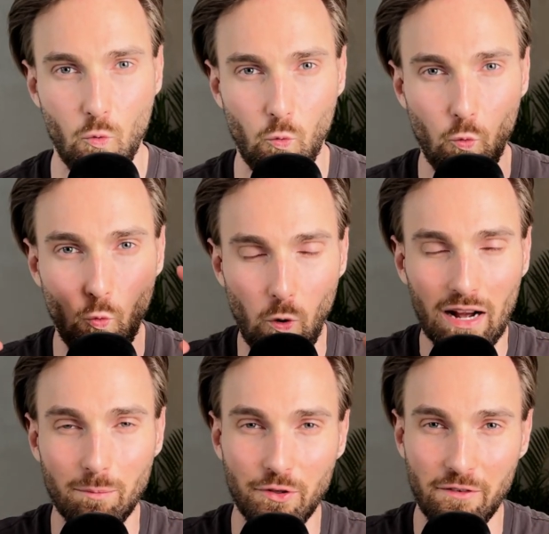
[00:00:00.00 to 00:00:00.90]

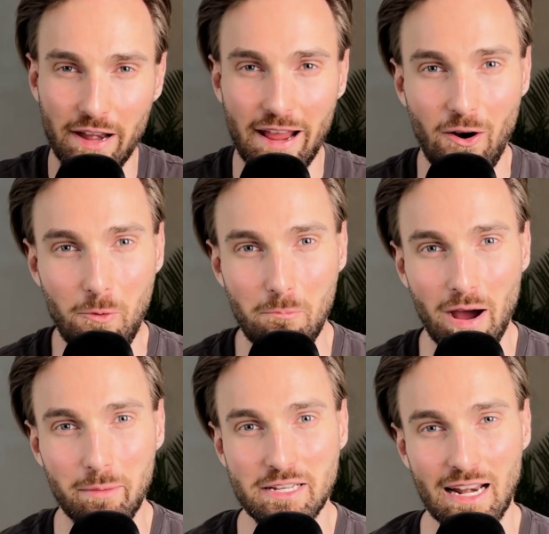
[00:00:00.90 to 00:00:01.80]
Welcome to the video,
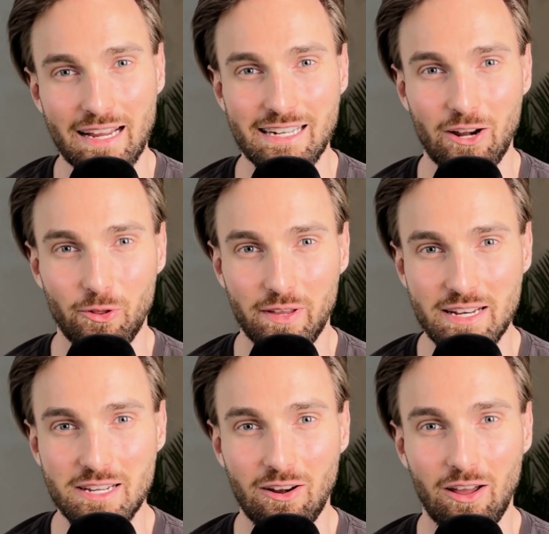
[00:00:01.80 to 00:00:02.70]
my name is Aleksi and on
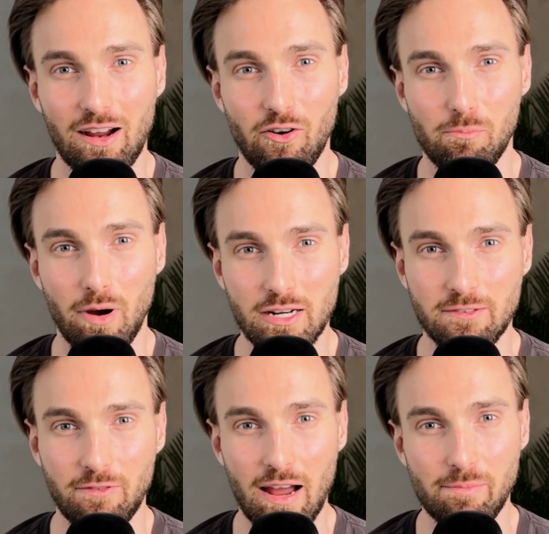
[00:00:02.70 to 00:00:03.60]
this channel I cover
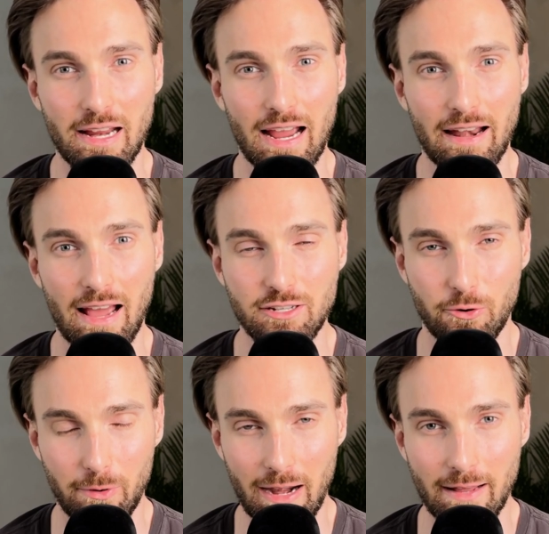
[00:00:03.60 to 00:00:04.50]
Microsoft Fabric and Azure
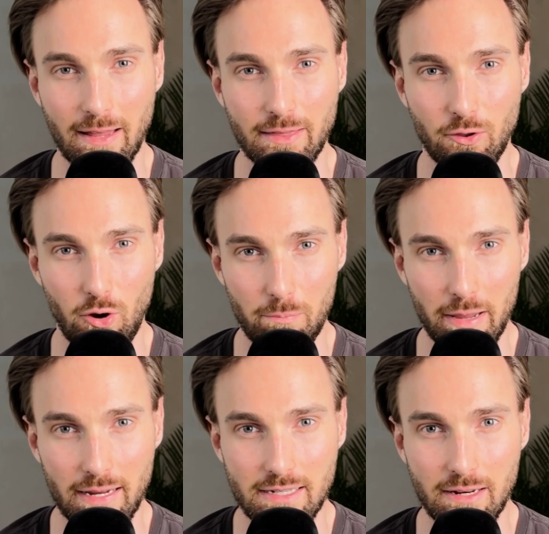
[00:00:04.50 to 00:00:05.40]
related
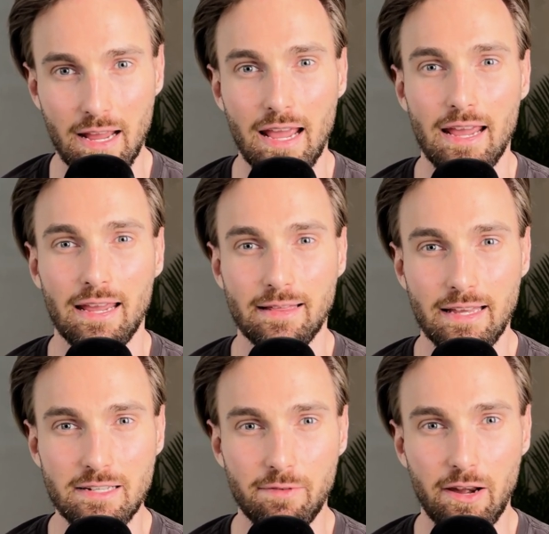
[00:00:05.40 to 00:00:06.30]
topics. In
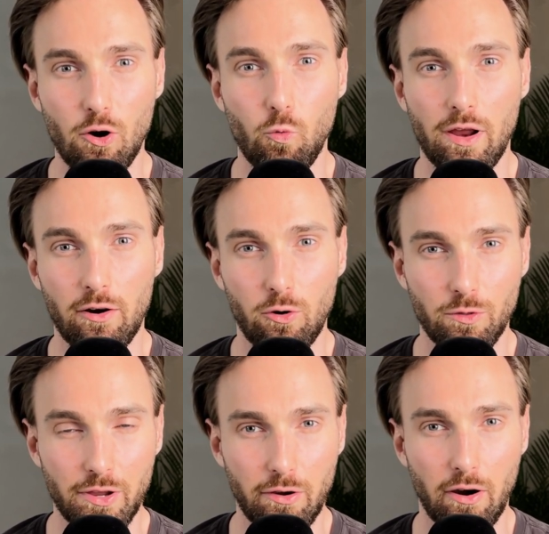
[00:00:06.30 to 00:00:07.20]
this video we are
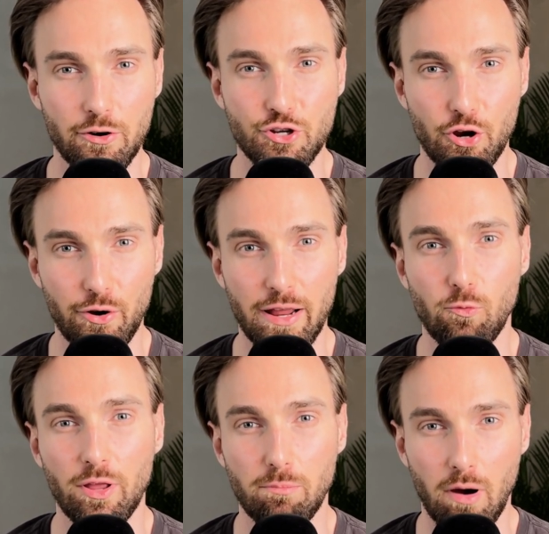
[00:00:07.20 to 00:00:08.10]
continuing our journey
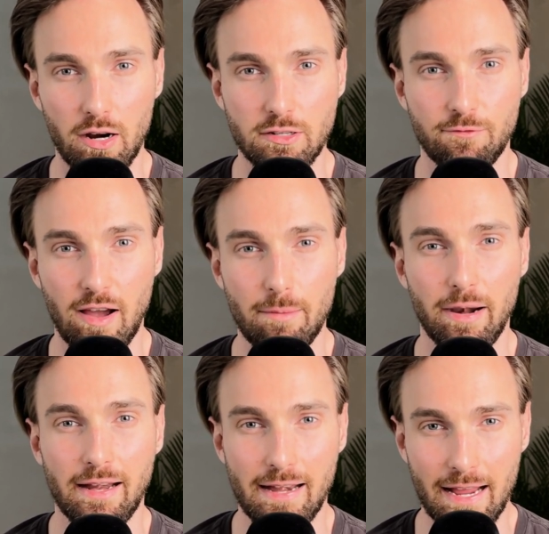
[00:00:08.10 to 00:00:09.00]
with Microsoft
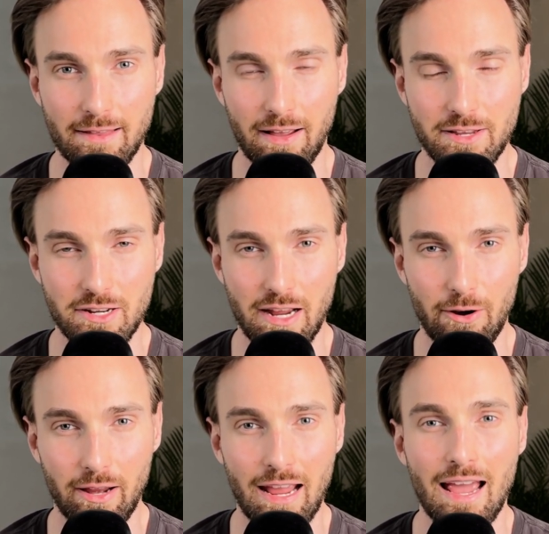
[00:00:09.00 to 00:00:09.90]
Fabric data
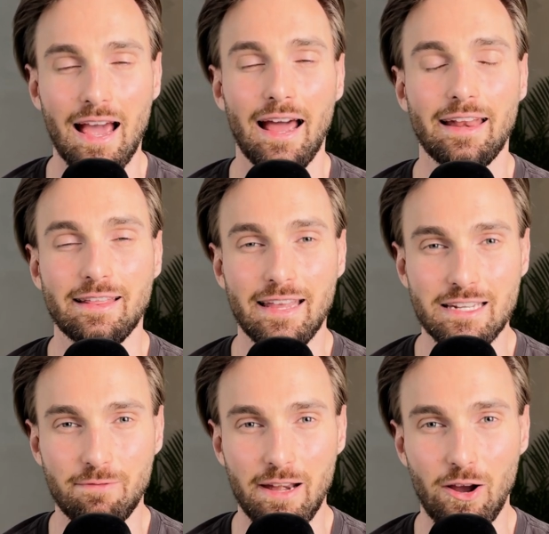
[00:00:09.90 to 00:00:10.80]
engineering and in
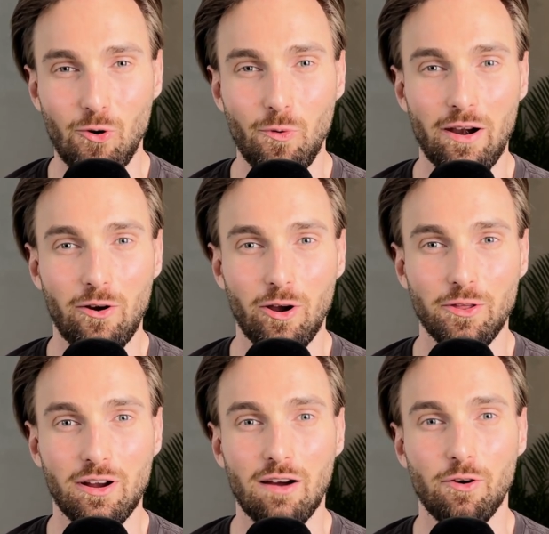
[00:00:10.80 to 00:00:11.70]
this video we are going
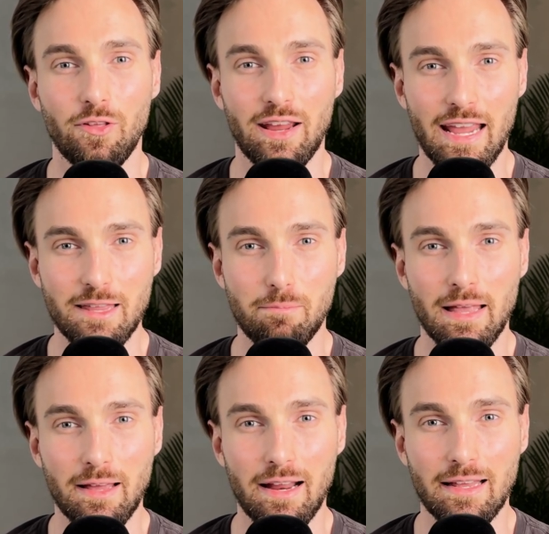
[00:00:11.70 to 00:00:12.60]
to cover the get
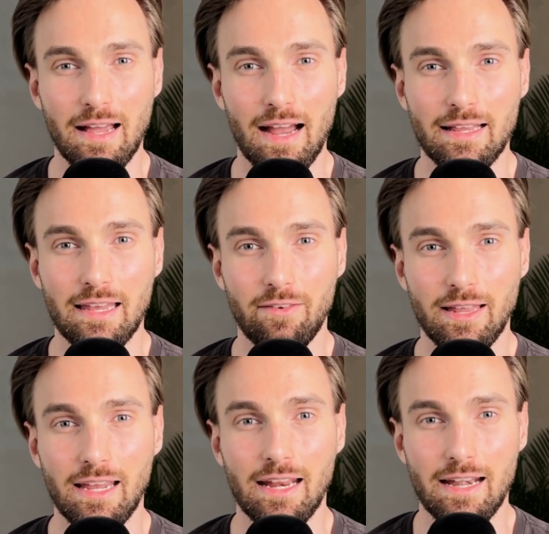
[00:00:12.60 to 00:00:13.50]
metadata
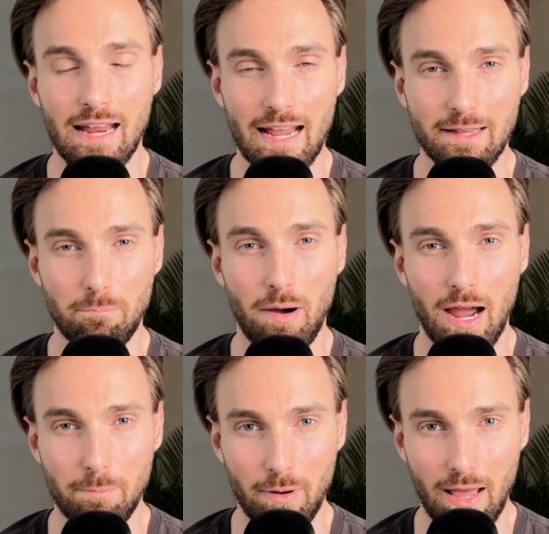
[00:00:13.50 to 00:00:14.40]
activity in data
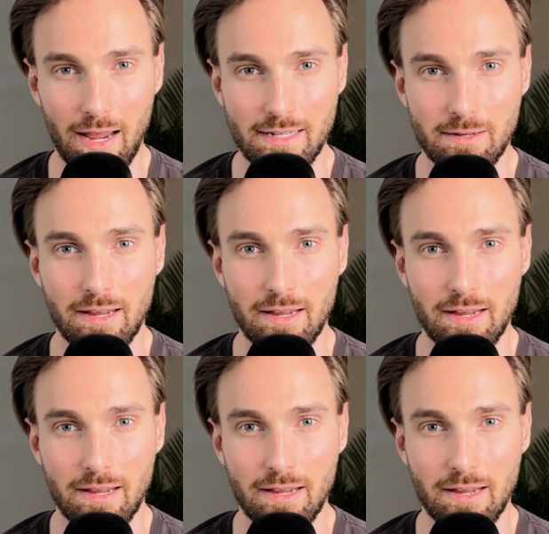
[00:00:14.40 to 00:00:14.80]
pipelines.